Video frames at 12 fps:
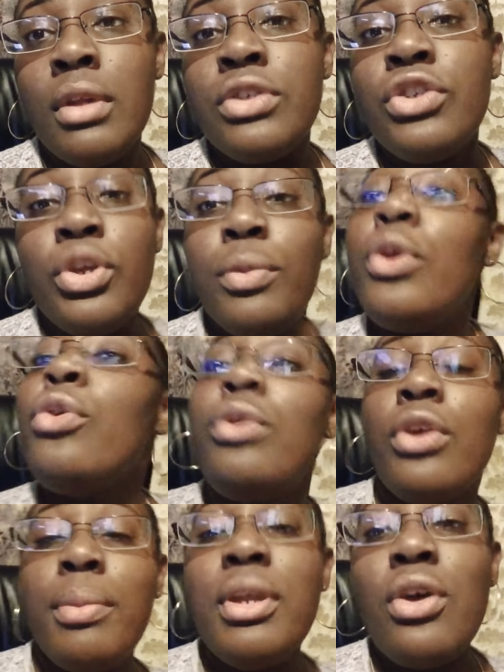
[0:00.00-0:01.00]
so
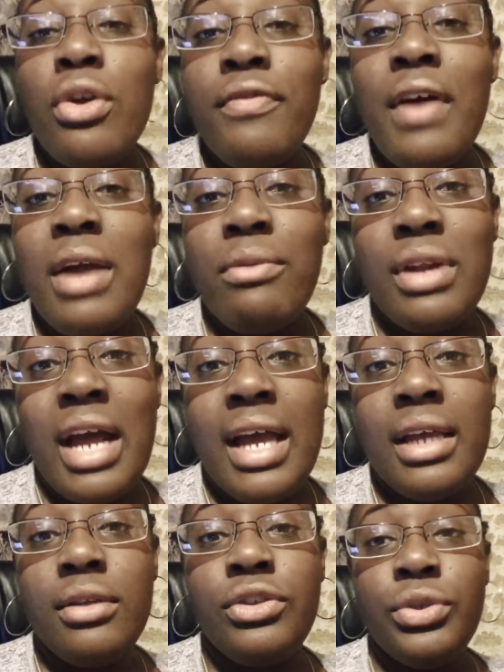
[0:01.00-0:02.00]
you can be notified when
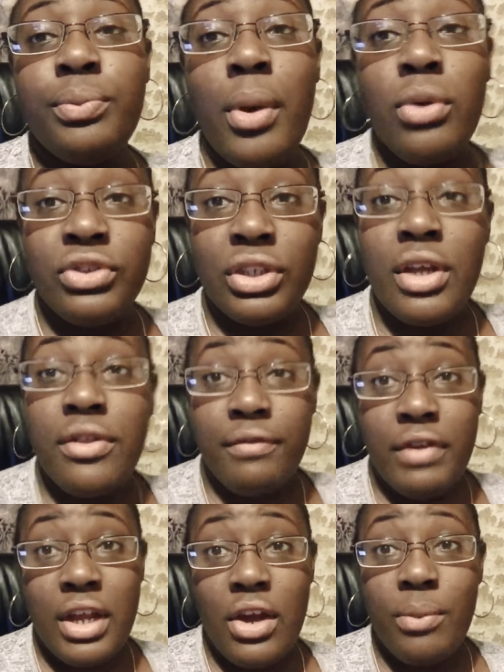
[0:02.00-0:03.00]
I do post another
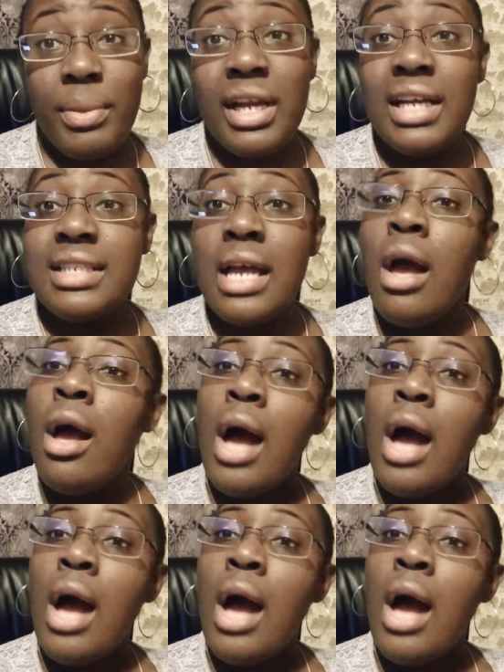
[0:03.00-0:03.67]
video, because